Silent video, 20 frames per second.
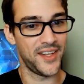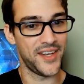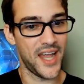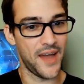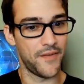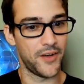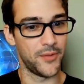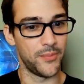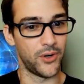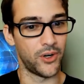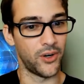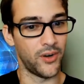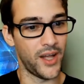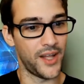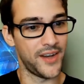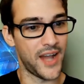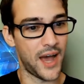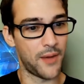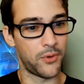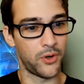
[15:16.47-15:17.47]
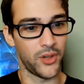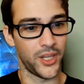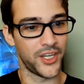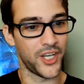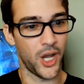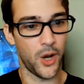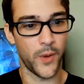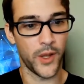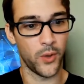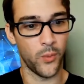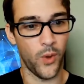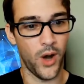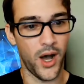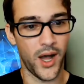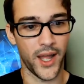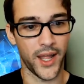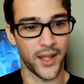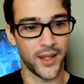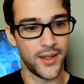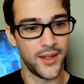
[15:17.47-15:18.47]
inevitable and not really knowing
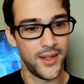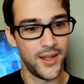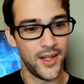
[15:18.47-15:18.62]
why.